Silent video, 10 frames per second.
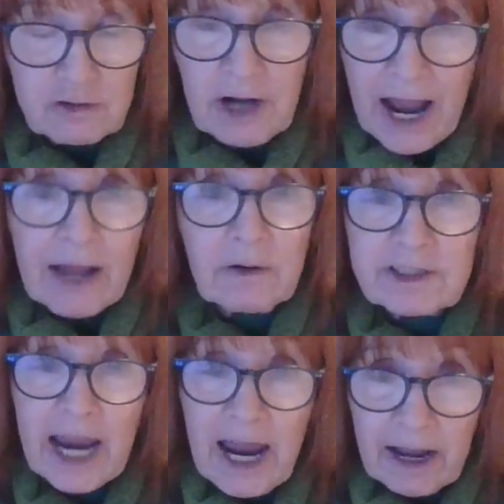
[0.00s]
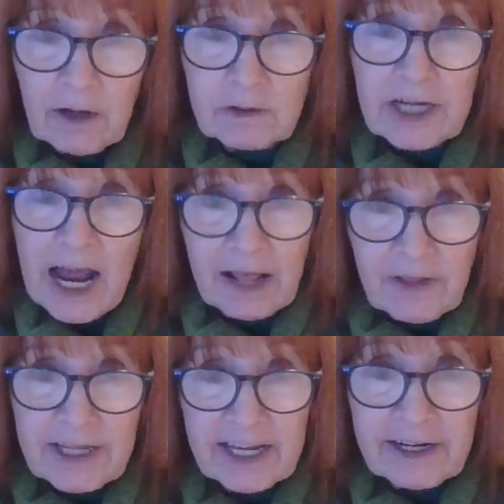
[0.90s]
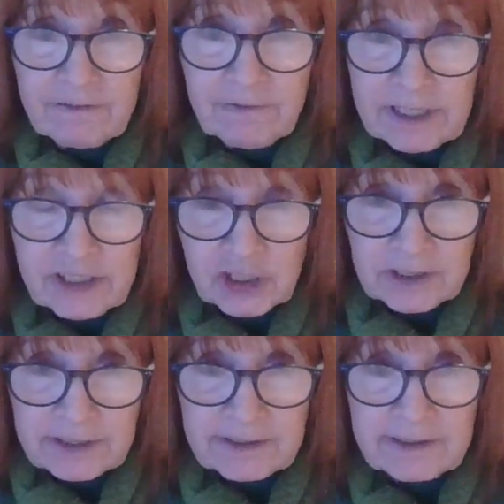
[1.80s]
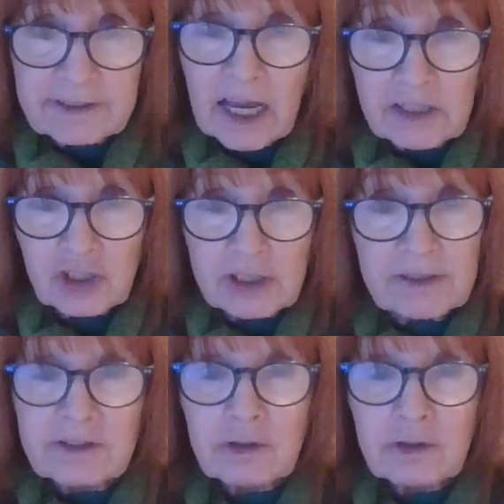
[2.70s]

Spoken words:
crowd out other innovations such as